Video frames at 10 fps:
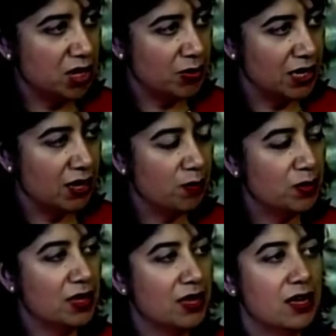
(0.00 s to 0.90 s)
going up,
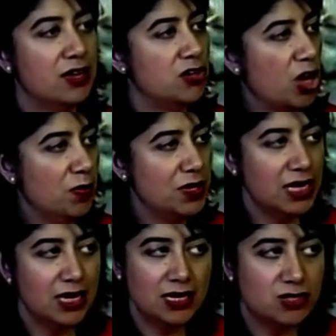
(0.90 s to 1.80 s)

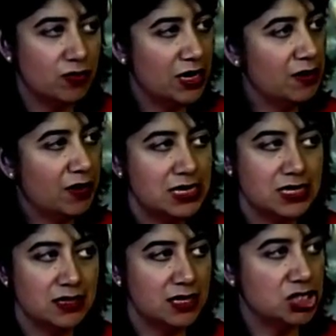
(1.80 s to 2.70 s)
Nobody is really
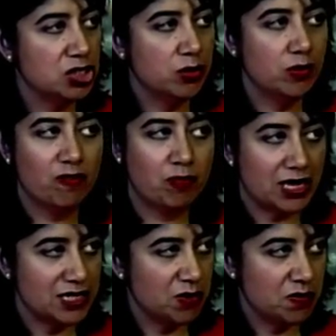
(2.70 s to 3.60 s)
raising the issue of
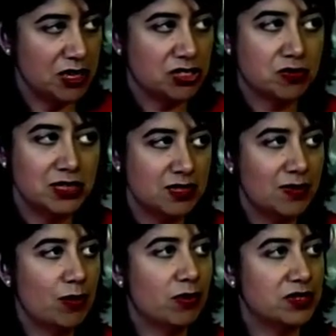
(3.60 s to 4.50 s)
Brexit with me. Theresa
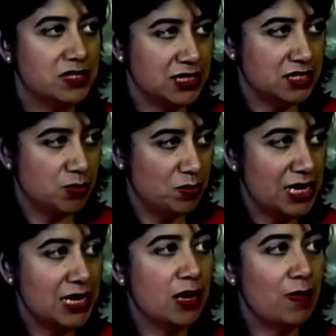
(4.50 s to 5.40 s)
May wants this to
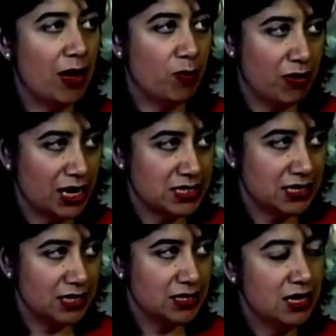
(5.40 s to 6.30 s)
be about
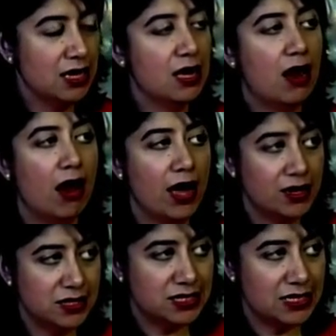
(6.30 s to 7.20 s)
Brexit. I
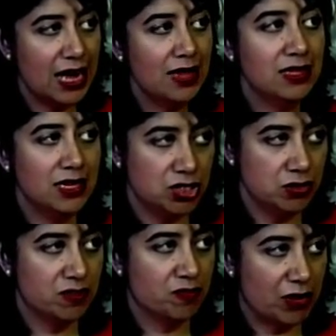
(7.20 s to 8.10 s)
understand the
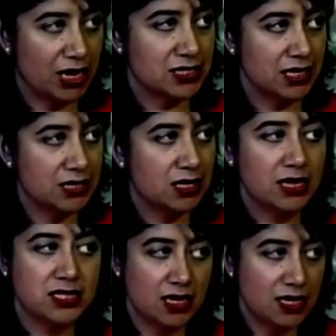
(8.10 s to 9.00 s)
issues of Brexit and
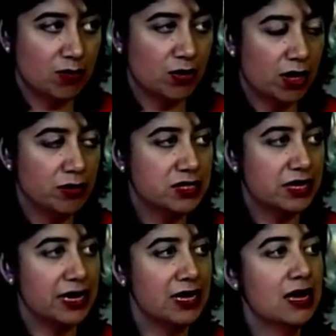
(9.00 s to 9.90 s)
I study them so closely.
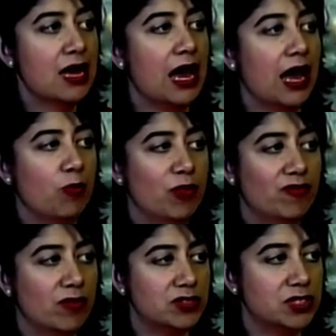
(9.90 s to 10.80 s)
So the Brexit has become a
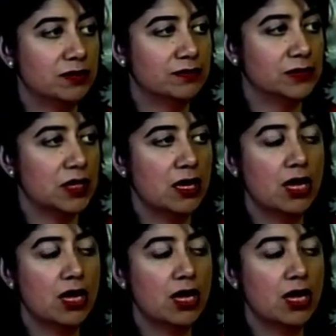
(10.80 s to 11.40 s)
secondary to, issue